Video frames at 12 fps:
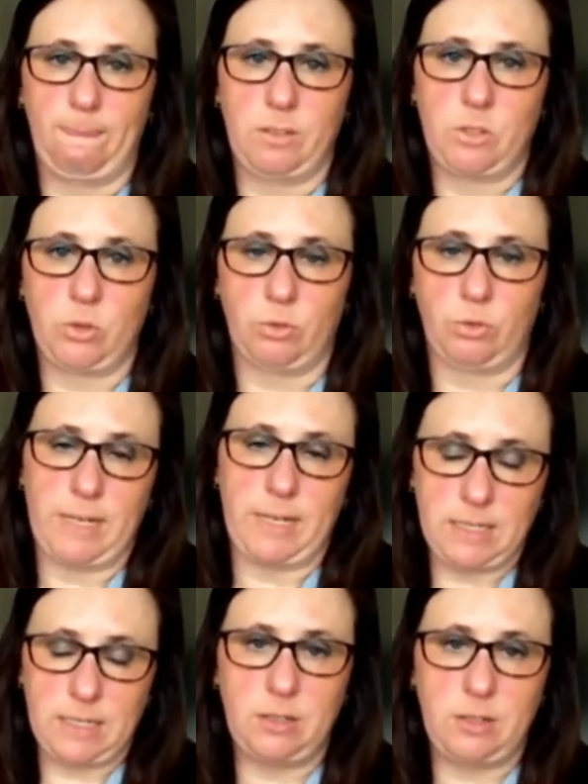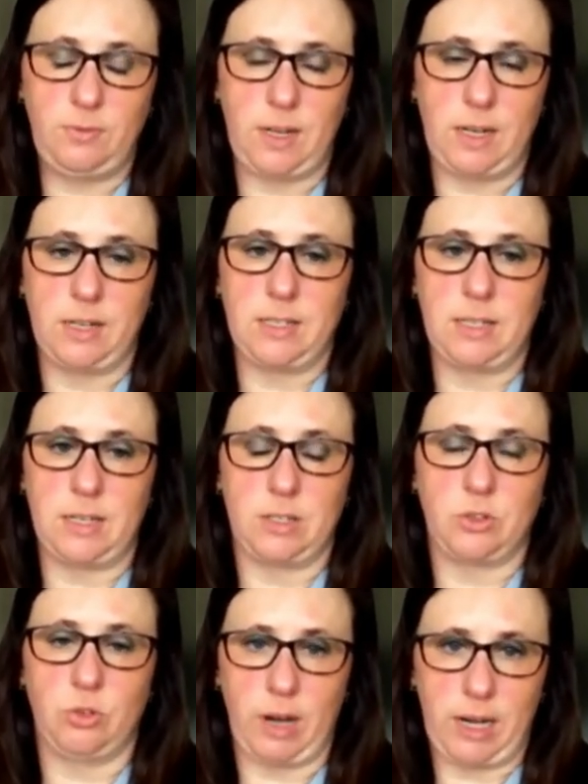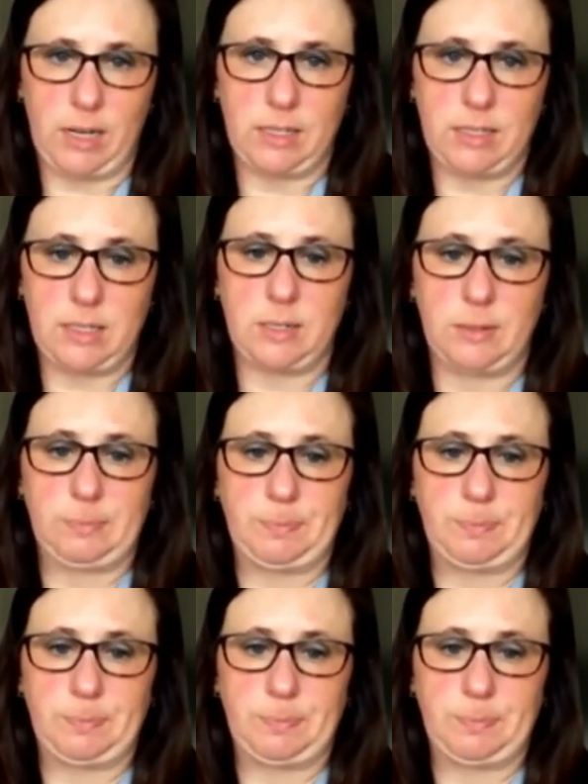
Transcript: So the risk to the fetus is greatest.